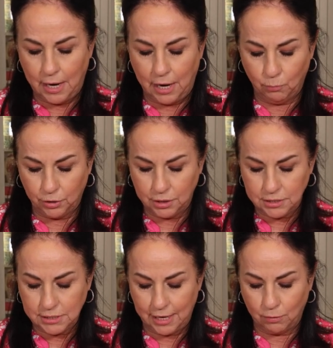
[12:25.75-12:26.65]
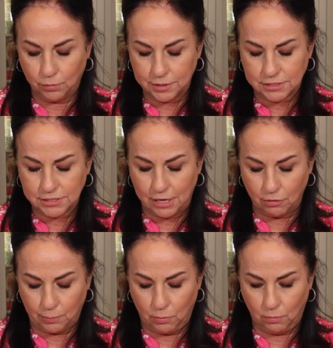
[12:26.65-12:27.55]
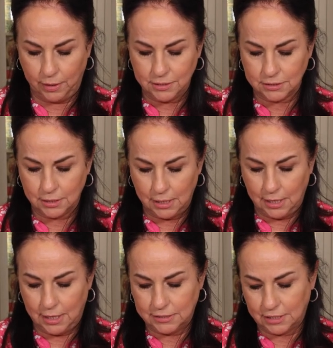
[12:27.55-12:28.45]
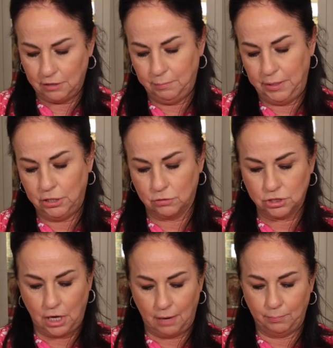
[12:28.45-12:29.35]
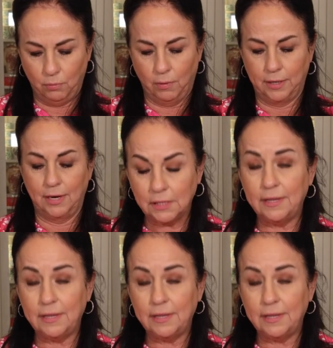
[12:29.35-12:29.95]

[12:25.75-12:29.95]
And we're going to take, with a center point, is going to be your top point.